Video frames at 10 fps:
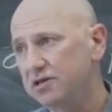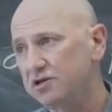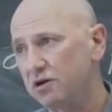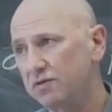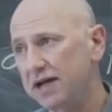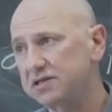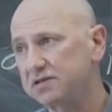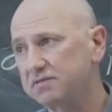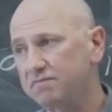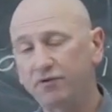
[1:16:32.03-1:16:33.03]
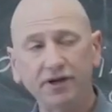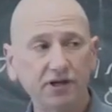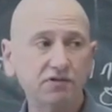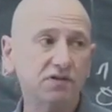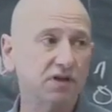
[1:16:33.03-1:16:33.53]
So that's pretty
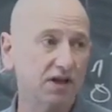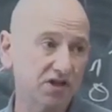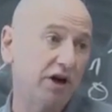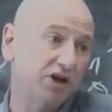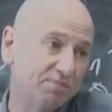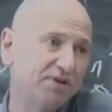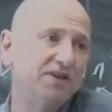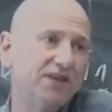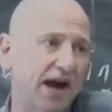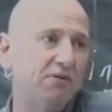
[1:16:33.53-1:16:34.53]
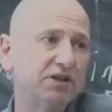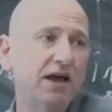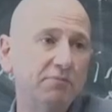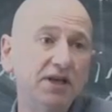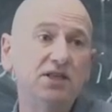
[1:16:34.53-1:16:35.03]
interesting. It's hard to pin down what
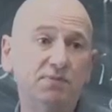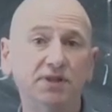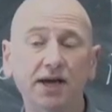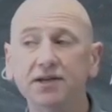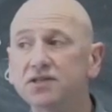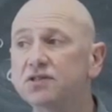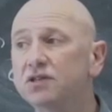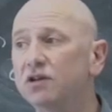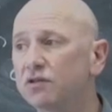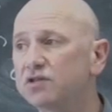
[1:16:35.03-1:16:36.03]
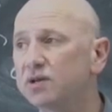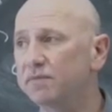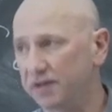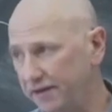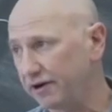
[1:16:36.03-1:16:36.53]
that means, but that is, you know, there's
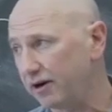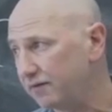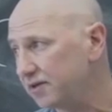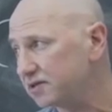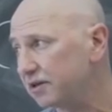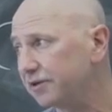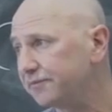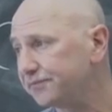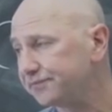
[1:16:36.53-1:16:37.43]
something there, obviously.